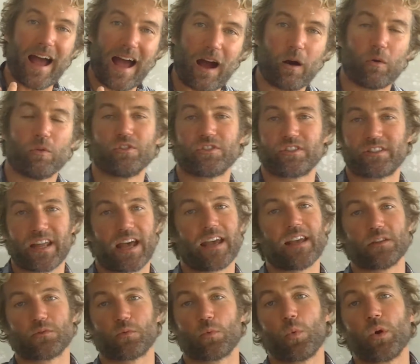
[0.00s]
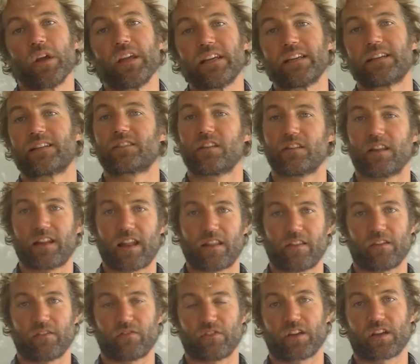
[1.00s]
hours, days, weeks to the length of